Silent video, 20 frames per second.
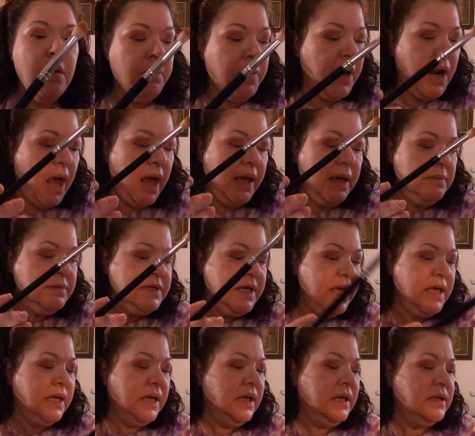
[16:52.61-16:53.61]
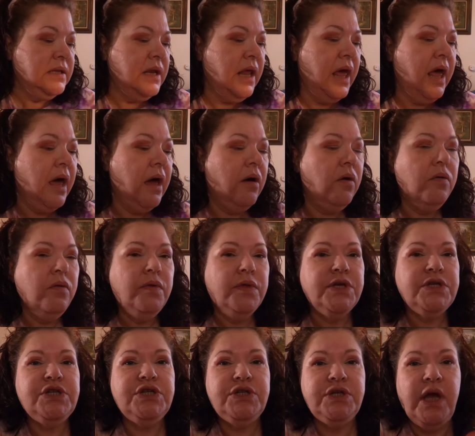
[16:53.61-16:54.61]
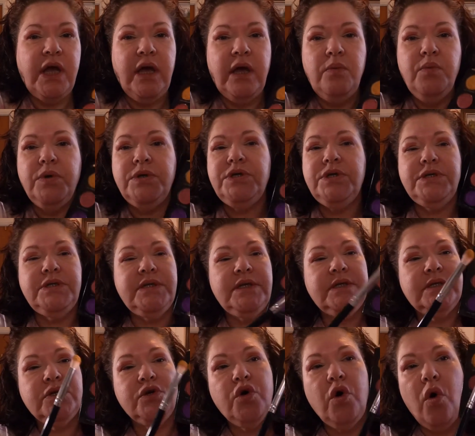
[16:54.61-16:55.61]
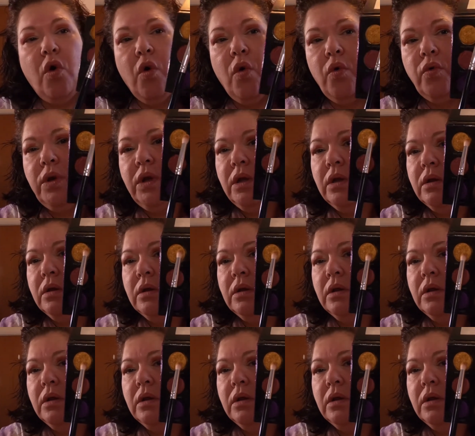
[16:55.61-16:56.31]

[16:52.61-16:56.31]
But I am taking now this shade, which is this gold,